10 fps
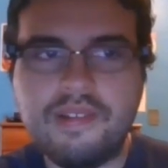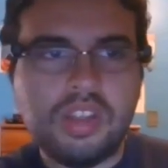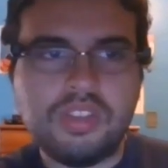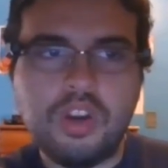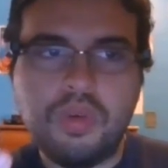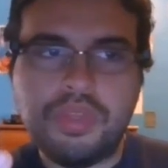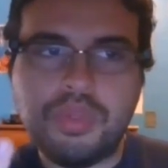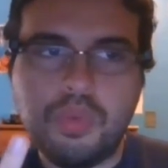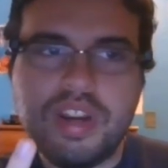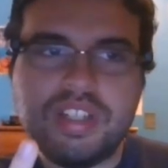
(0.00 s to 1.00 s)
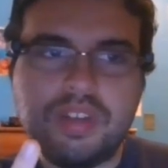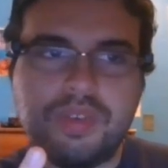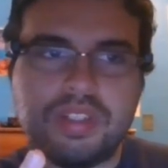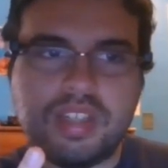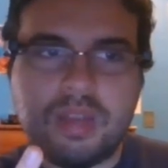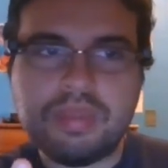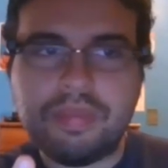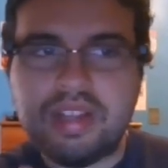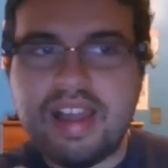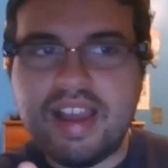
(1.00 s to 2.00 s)
There were 3 different types of
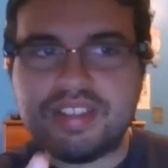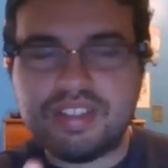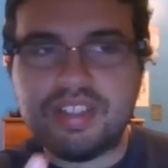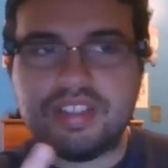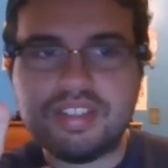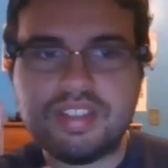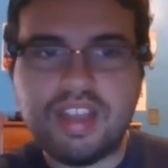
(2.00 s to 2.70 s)
classes